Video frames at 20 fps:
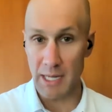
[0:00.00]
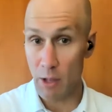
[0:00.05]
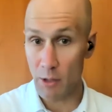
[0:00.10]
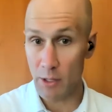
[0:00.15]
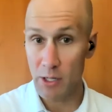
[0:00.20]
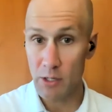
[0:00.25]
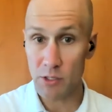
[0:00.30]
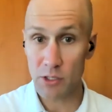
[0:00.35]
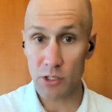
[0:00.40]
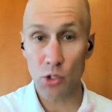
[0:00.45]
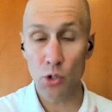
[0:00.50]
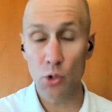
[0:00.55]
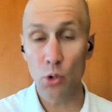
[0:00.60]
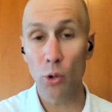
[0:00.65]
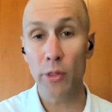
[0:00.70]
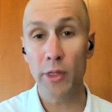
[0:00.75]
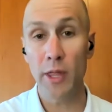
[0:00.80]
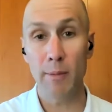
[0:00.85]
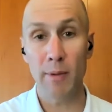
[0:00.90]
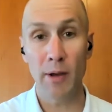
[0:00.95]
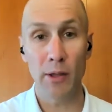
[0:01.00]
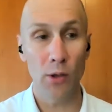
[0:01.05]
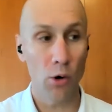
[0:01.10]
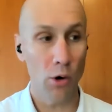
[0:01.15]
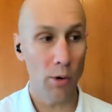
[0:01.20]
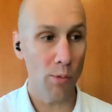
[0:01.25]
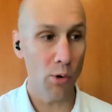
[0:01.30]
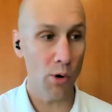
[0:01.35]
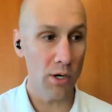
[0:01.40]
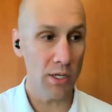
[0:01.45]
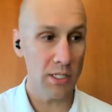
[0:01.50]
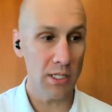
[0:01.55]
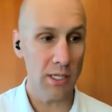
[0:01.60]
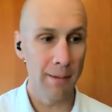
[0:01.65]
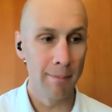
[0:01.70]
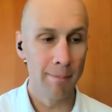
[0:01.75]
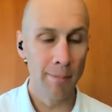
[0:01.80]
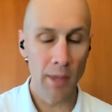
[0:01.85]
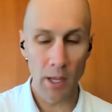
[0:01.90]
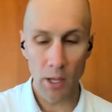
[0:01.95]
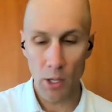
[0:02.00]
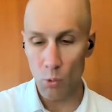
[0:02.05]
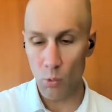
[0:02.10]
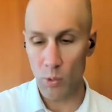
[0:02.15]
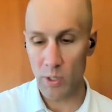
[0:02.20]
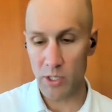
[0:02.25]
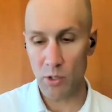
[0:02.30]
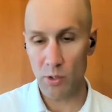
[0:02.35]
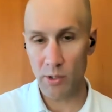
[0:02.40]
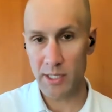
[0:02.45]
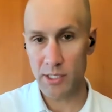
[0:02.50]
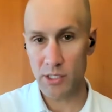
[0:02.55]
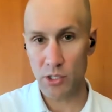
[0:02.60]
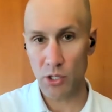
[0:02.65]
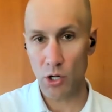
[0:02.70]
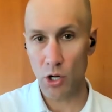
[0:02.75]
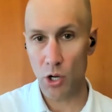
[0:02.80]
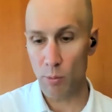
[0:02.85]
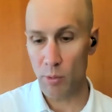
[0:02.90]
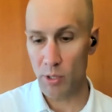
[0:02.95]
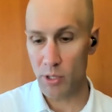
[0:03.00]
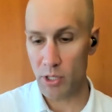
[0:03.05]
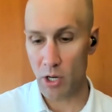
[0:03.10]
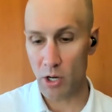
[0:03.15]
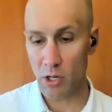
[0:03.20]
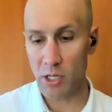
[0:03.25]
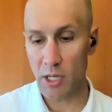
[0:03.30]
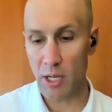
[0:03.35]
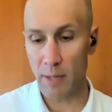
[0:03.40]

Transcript: Now, here's the cool thing about the home warranty. When you list your home with our